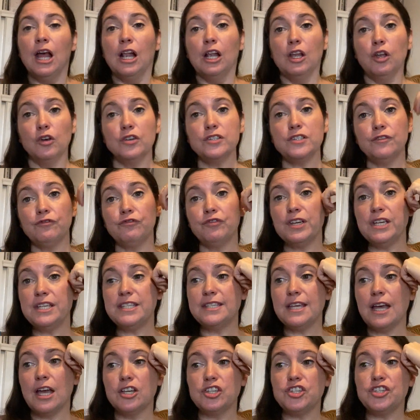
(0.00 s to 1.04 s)
Lots of
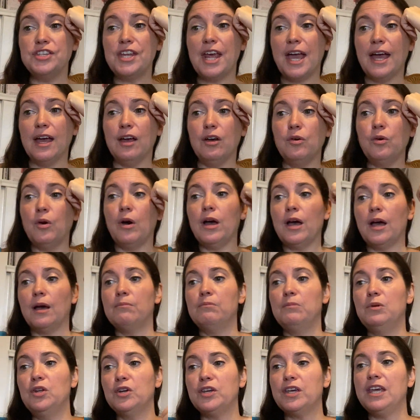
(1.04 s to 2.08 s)
research now
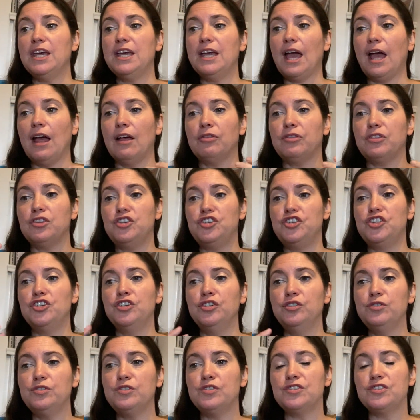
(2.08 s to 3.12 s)
looking at the
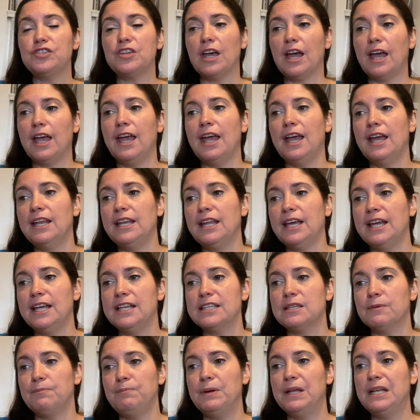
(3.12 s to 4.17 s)
juice in
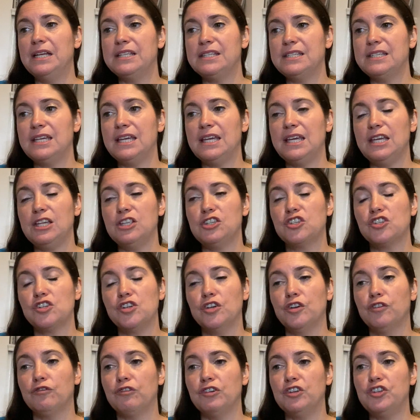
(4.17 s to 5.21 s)
its ability
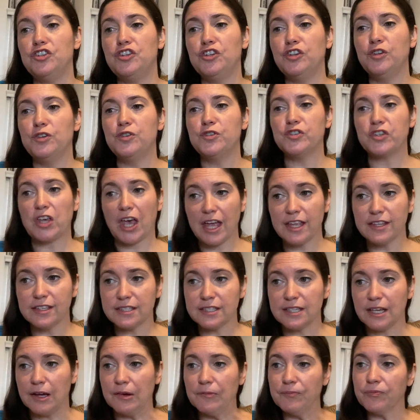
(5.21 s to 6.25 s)
to reduce
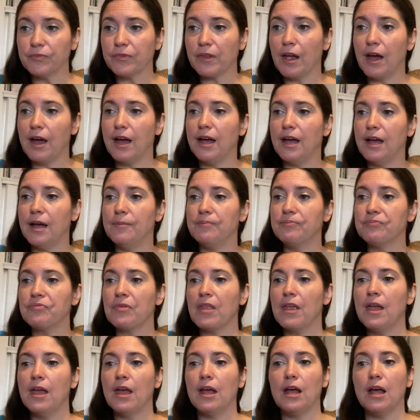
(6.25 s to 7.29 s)
cancer.
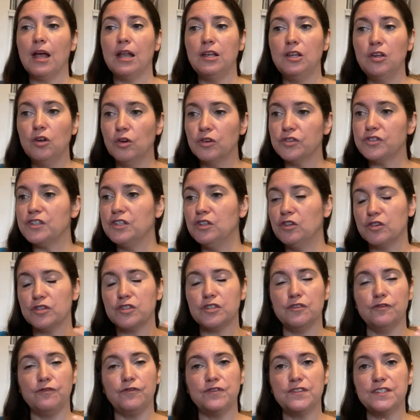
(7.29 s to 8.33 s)
Lots and lots
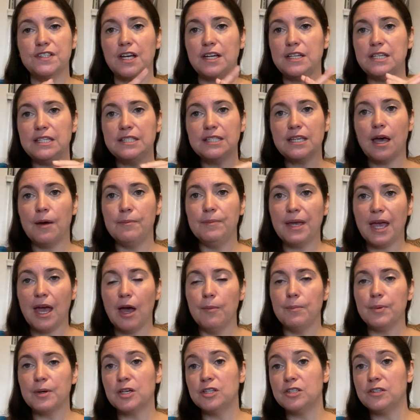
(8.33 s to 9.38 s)
of studies coming
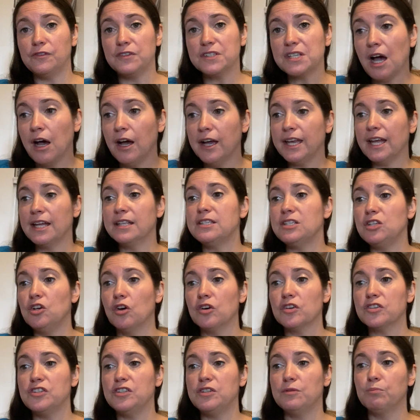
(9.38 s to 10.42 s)
out because of its high
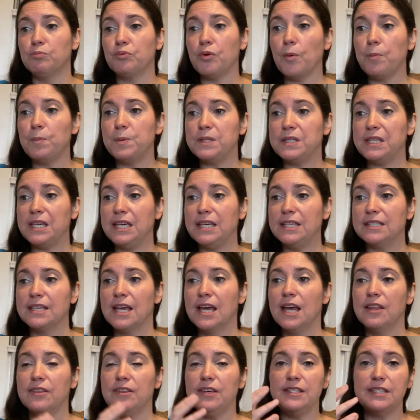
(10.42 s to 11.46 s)
antioxidant properties.
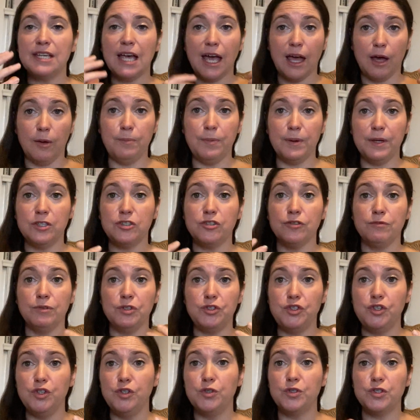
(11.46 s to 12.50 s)
These are helping to
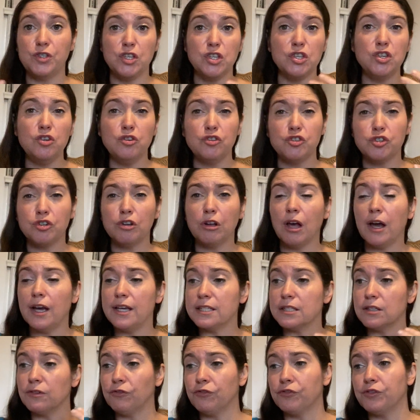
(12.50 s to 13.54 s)
reduce and
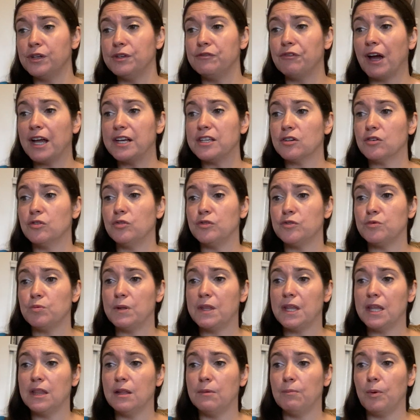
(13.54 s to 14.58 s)
neutralize the free radicals
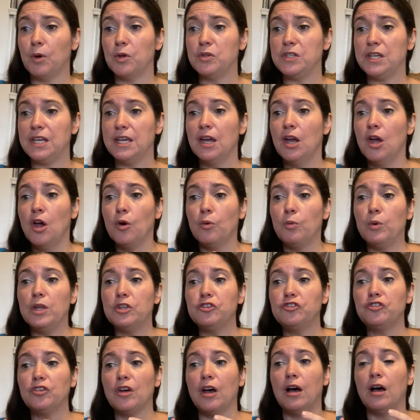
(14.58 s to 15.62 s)
within the body,
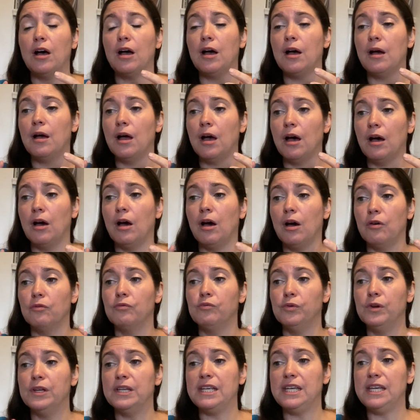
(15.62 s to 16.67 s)
which are
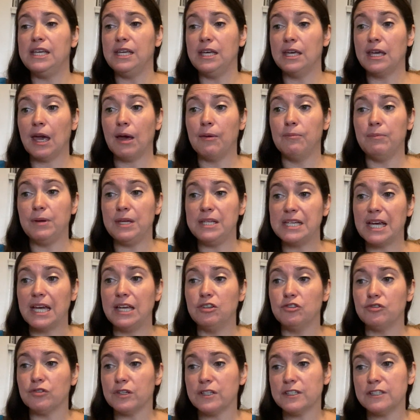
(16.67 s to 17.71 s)
really can be
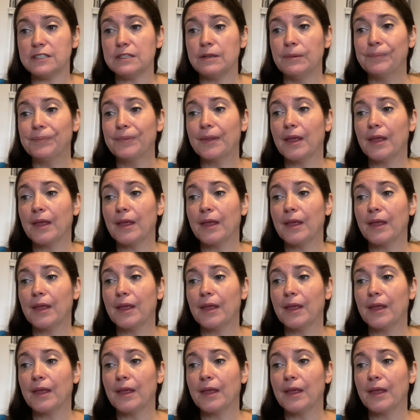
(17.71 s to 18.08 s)
dangerous.